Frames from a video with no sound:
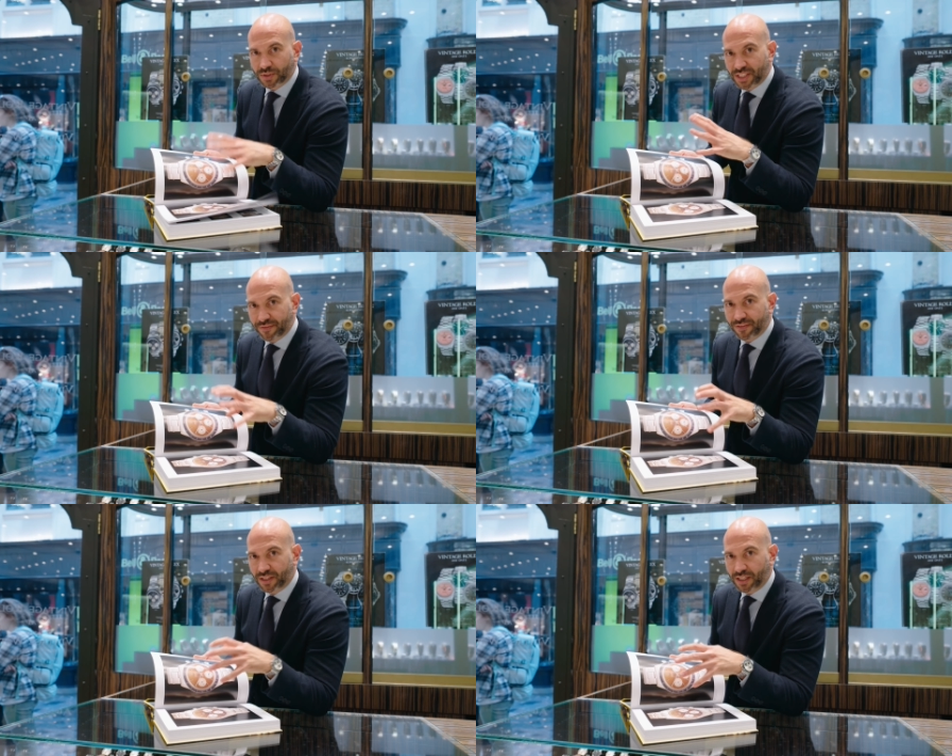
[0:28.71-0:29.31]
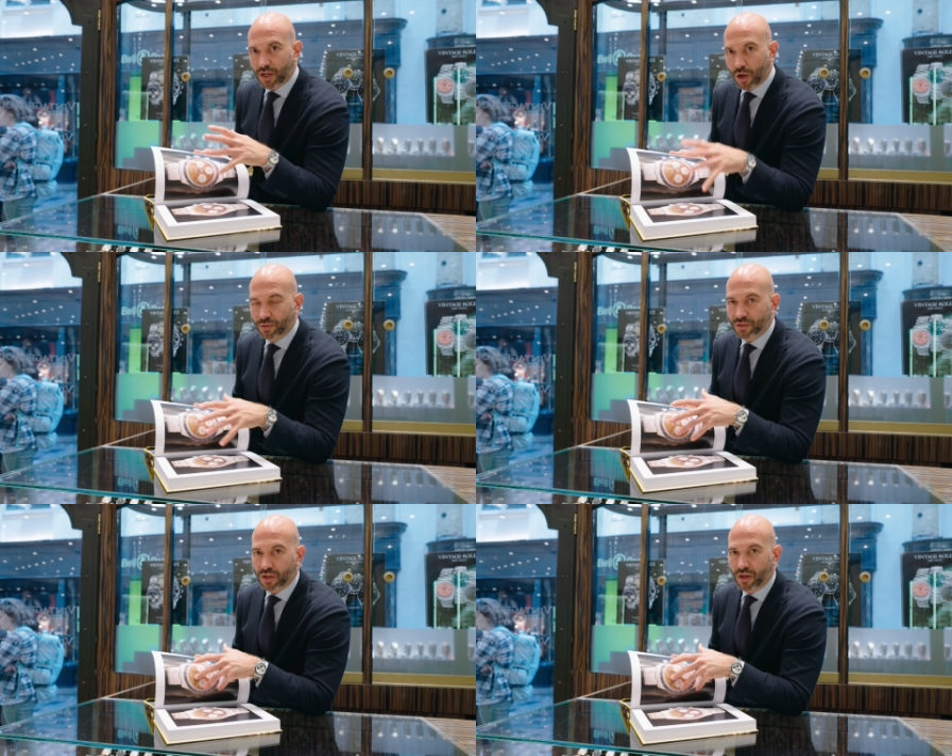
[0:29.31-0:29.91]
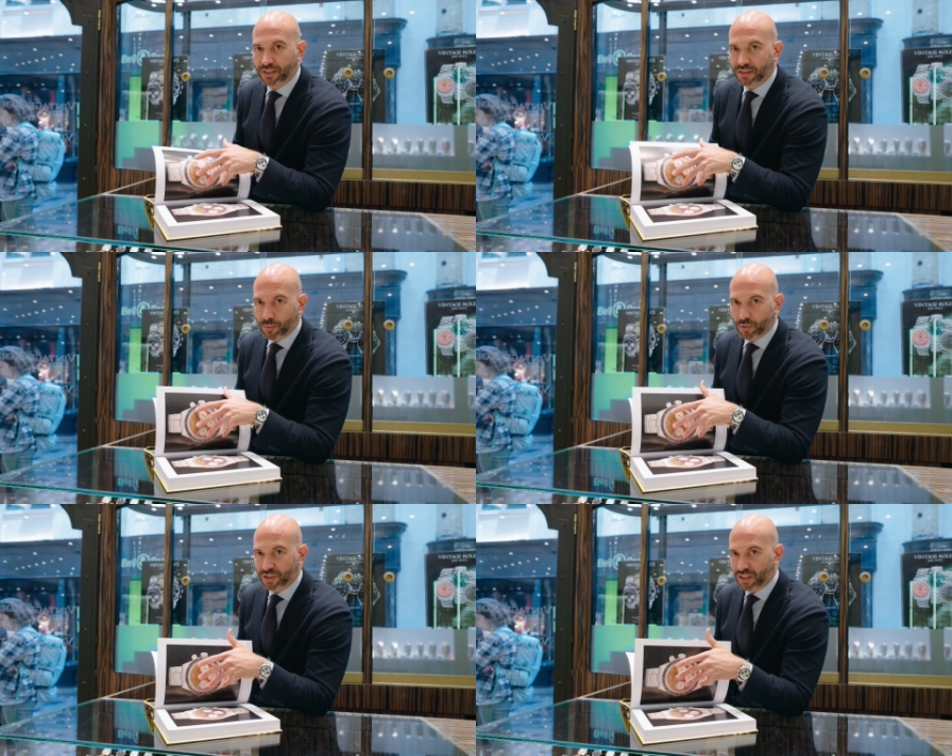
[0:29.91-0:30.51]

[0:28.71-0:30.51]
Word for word: Tiffany co-sign double